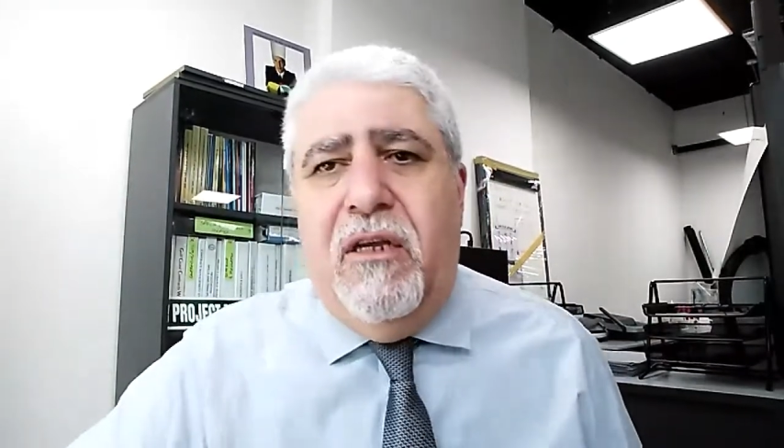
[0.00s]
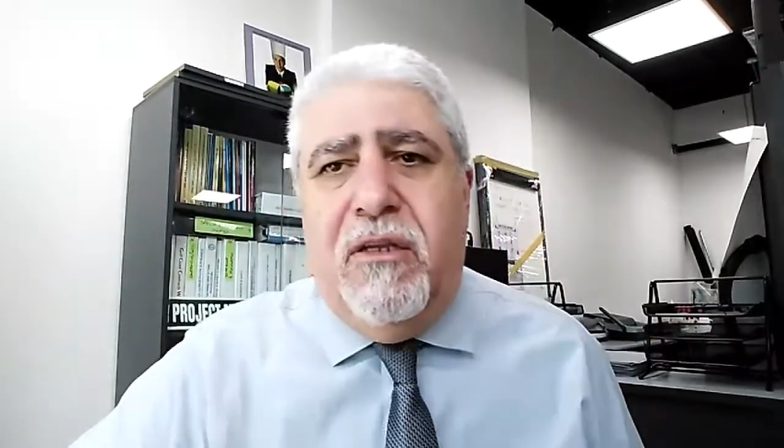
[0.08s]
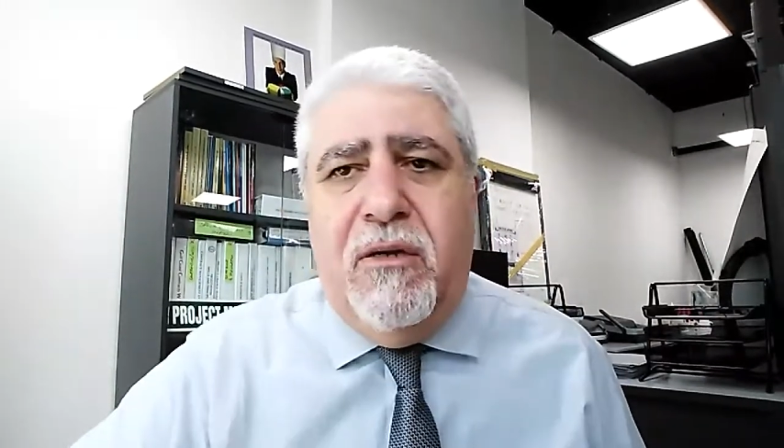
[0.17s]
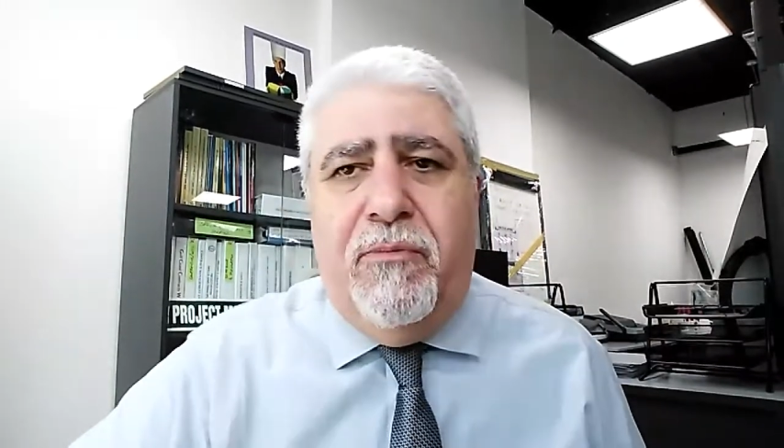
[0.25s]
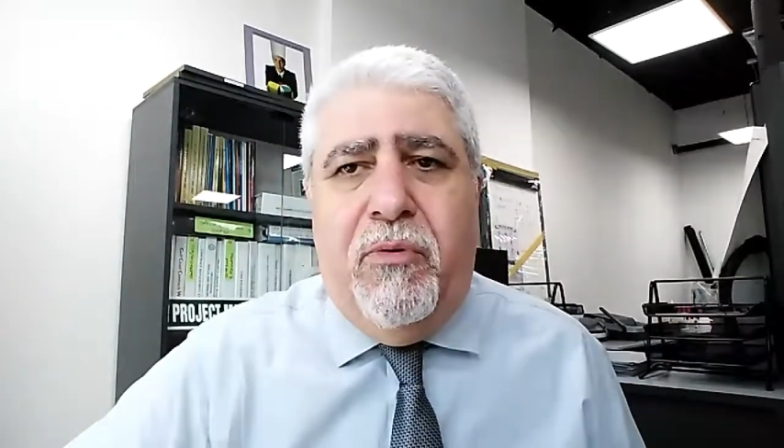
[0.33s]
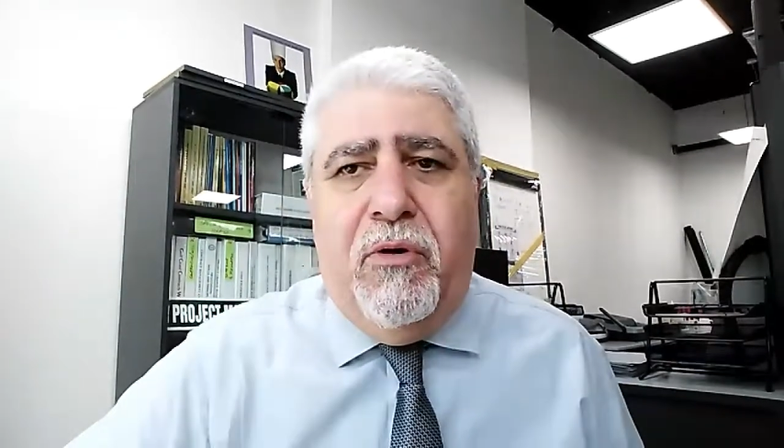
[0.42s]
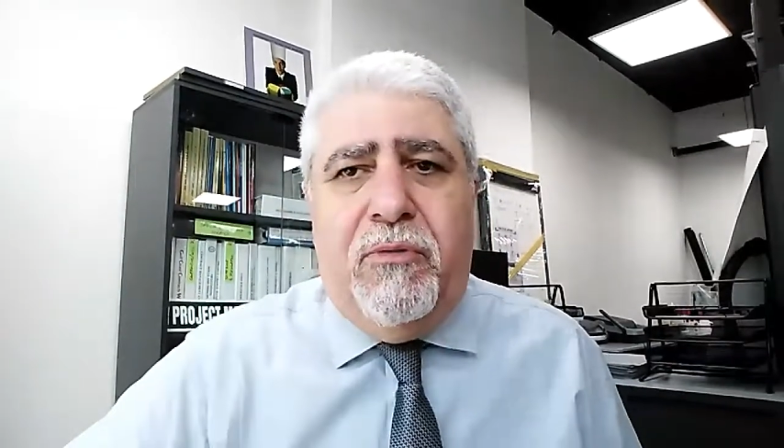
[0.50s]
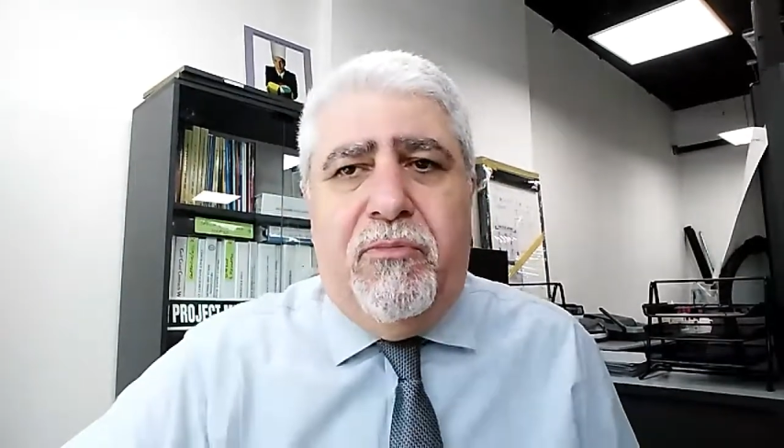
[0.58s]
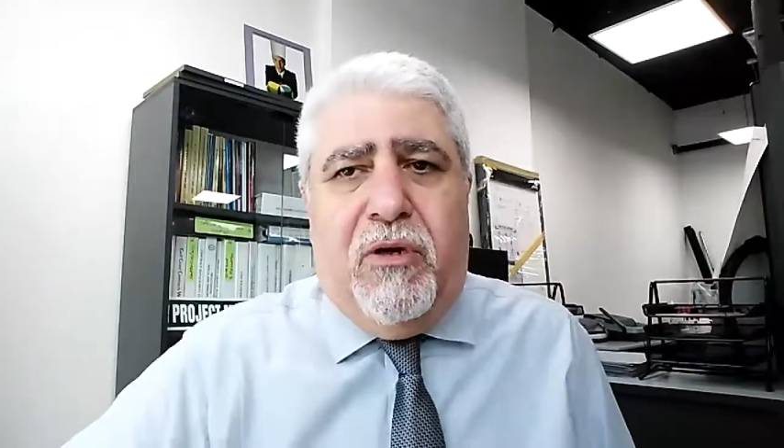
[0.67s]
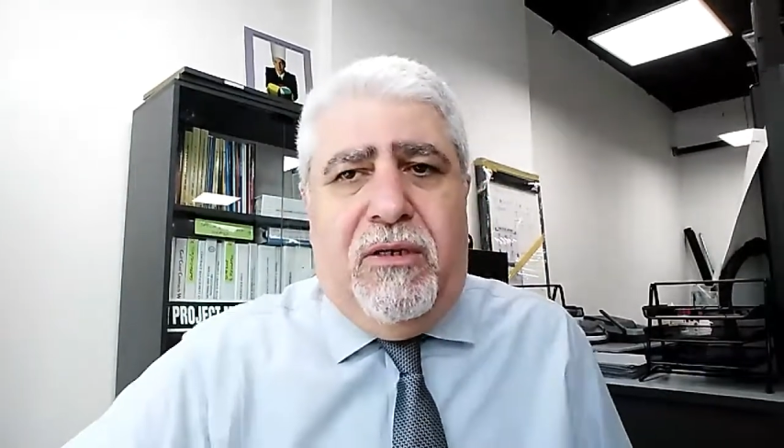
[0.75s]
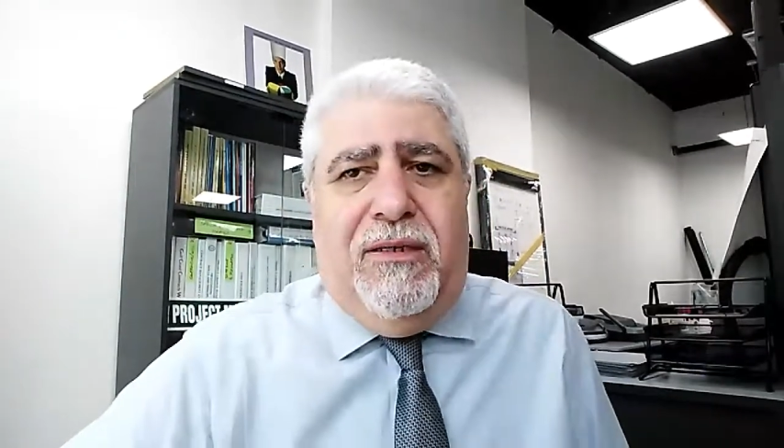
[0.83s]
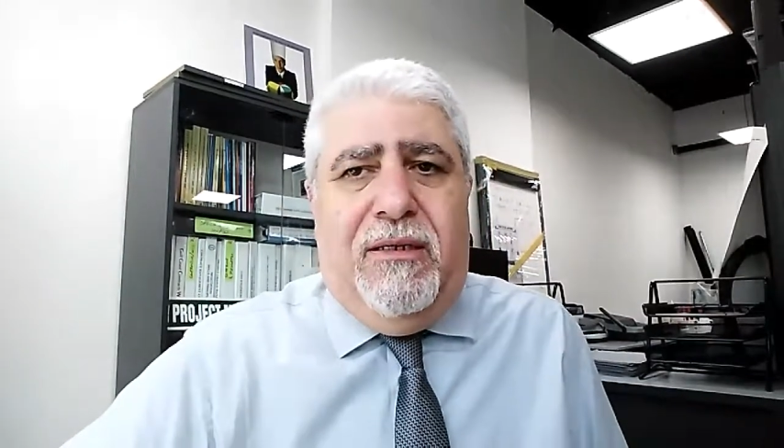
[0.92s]
support
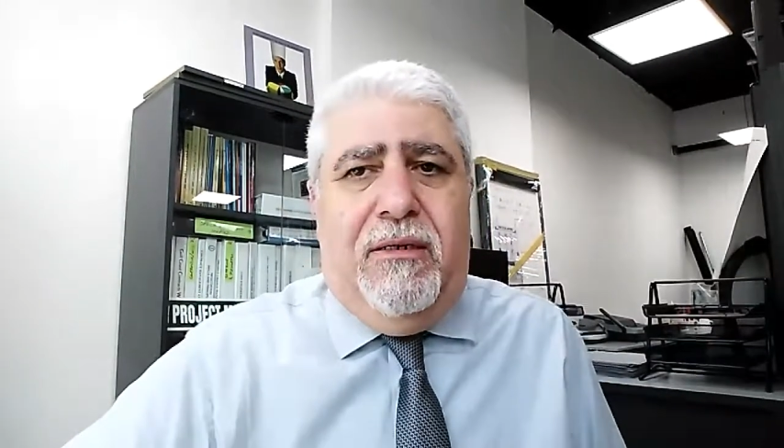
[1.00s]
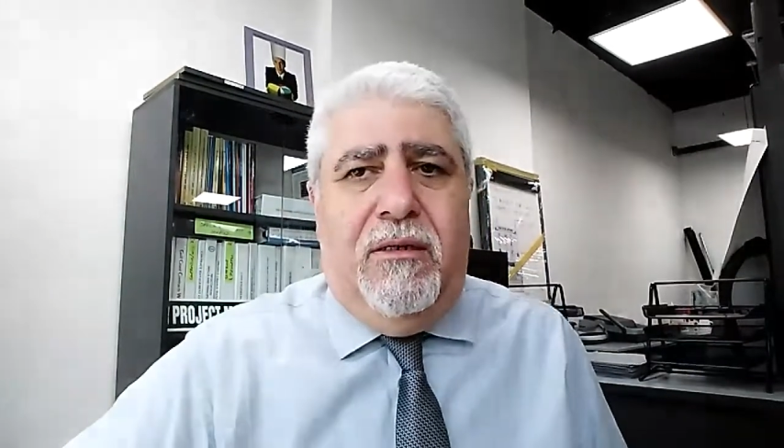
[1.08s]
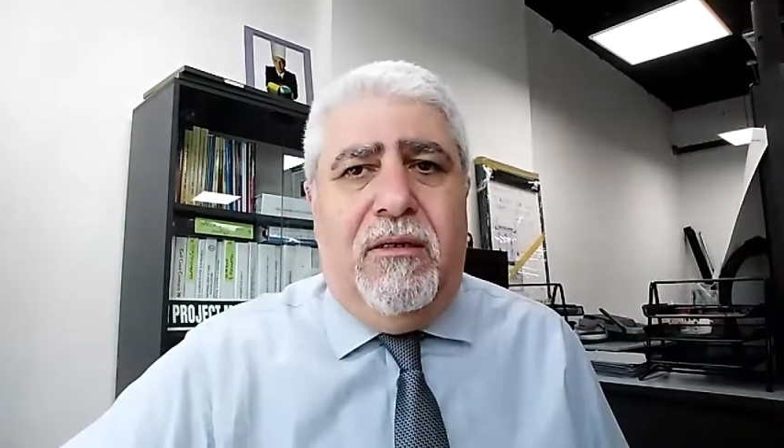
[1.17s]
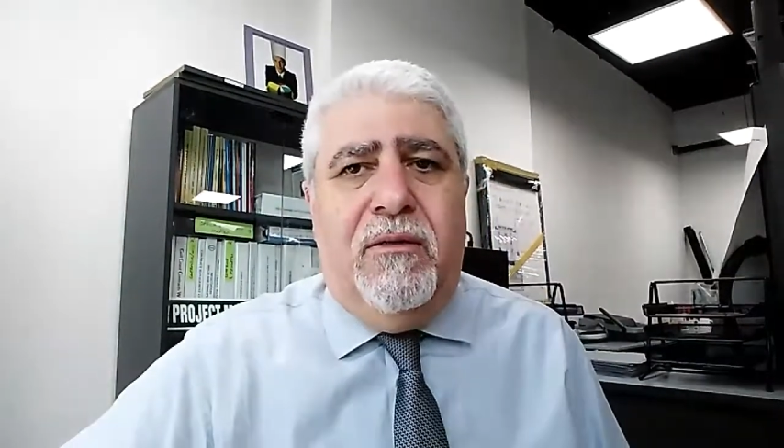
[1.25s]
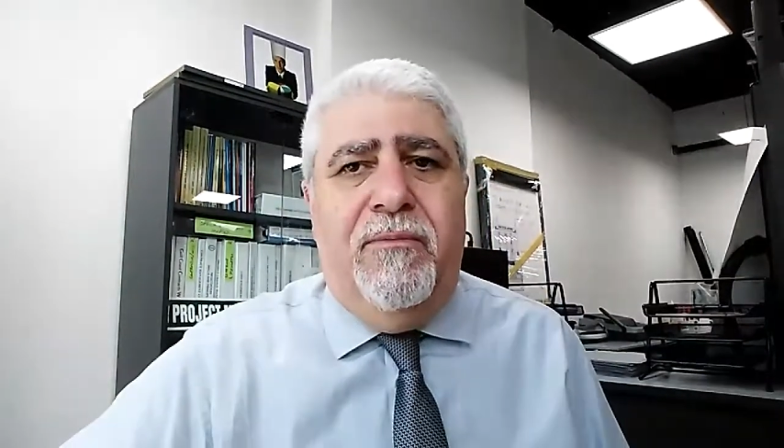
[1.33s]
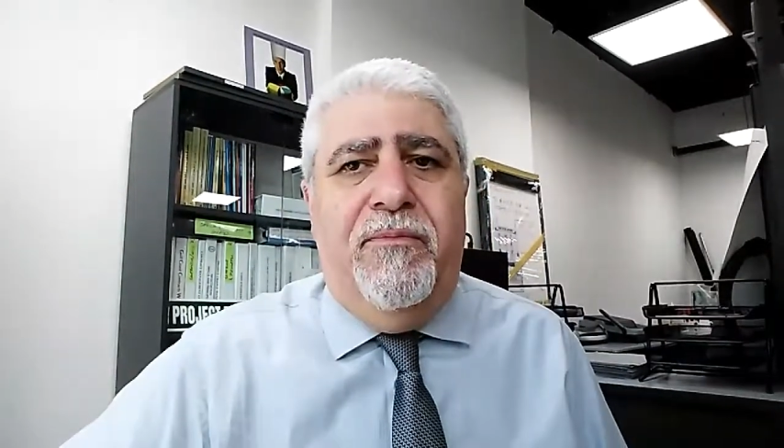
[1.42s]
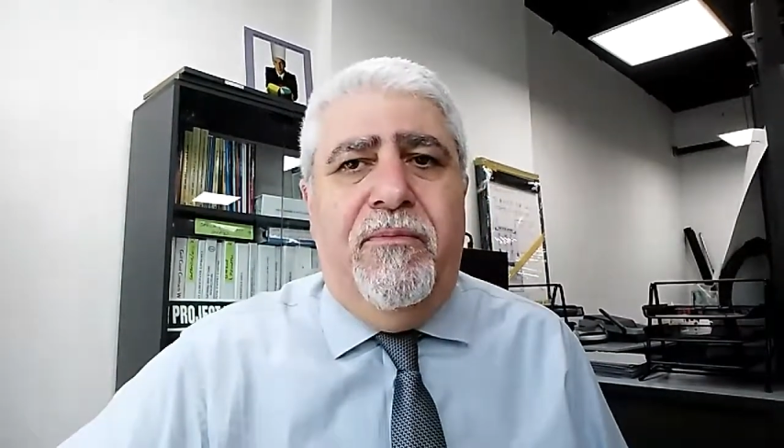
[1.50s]
processes.